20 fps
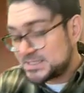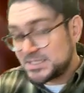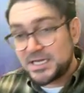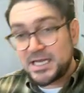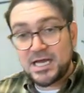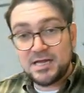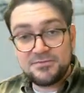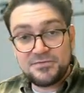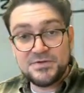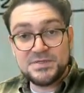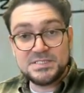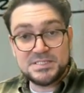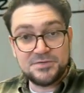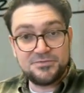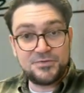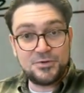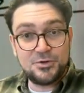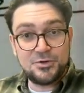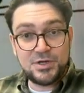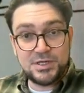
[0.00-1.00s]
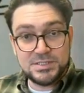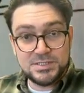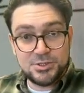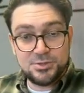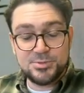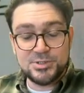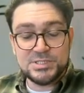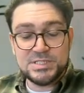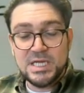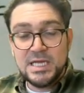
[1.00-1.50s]
the confidence of your
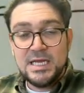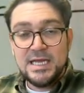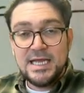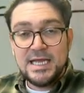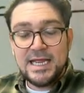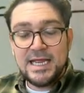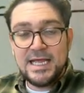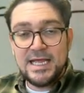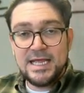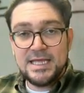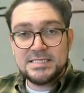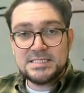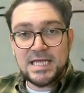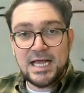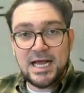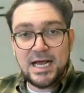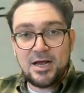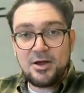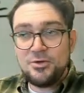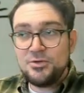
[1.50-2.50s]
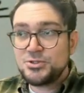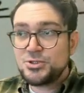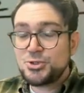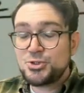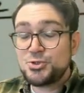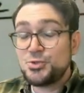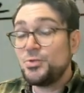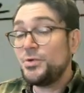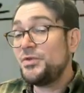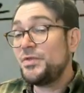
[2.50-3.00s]
consumers. It's how
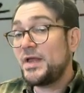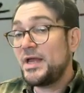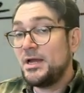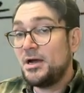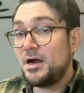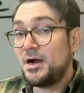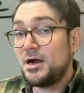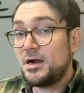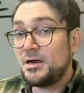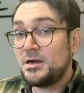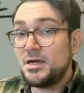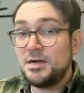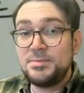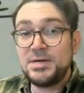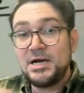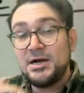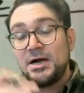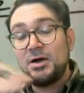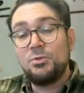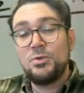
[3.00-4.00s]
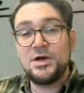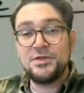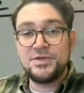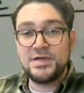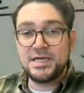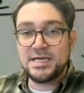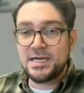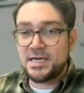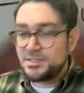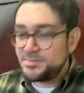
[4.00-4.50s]
sure they are about how well the
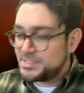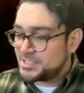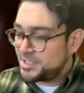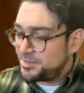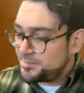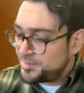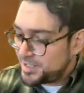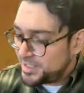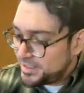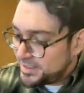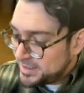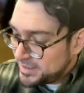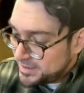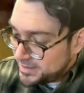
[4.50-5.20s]
economy is going to be.